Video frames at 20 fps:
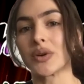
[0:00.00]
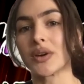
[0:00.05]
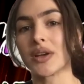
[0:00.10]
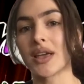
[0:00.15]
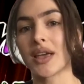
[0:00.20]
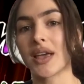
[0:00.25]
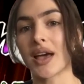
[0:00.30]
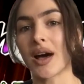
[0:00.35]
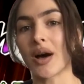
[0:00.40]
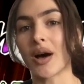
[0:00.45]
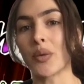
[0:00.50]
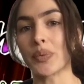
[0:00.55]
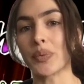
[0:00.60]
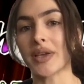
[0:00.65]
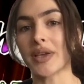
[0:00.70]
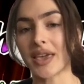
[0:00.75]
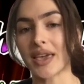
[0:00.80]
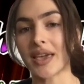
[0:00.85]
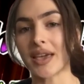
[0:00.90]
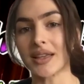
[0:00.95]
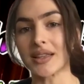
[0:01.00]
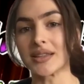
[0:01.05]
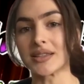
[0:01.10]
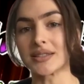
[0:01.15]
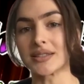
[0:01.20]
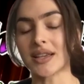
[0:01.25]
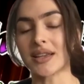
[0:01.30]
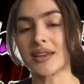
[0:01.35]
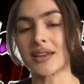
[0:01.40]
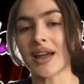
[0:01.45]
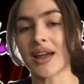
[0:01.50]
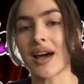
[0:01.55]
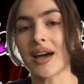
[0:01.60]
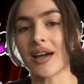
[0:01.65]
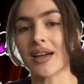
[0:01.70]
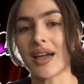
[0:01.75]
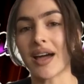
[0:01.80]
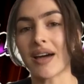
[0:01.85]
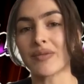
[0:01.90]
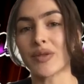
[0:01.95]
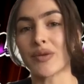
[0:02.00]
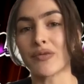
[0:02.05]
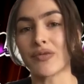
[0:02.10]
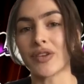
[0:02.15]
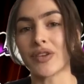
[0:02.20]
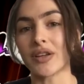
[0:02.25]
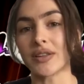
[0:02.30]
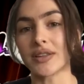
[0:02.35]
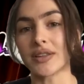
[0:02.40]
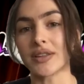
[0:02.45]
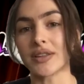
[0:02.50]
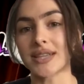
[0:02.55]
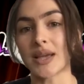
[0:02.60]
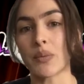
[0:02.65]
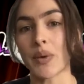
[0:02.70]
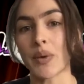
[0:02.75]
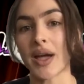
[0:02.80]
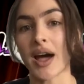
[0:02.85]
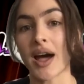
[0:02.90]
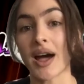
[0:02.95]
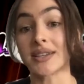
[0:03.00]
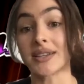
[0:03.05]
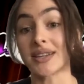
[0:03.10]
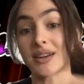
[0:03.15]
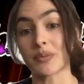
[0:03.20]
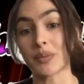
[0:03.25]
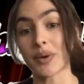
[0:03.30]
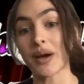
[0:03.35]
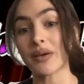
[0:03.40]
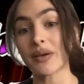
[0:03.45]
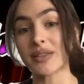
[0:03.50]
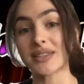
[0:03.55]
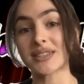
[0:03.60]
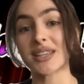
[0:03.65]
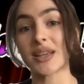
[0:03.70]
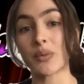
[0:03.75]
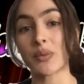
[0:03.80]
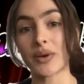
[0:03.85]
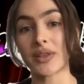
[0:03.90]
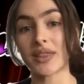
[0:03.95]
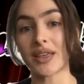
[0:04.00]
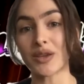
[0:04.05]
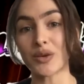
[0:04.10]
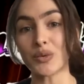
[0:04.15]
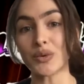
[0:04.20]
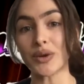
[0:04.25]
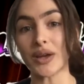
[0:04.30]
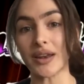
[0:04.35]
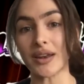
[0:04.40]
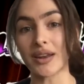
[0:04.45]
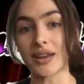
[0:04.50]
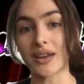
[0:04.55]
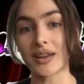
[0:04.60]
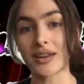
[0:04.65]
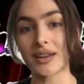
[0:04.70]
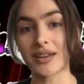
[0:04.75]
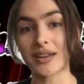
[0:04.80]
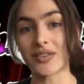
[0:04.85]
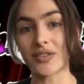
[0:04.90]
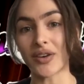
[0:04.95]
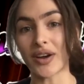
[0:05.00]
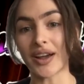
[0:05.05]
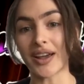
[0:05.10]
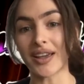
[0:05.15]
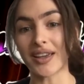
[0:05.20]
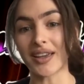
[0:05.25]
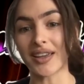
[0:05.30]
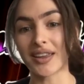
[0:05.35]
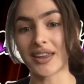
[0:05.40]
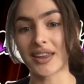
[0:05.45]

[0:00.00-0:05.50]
help kids and not have them feel the same way I did, and probably the same way that you did. Right.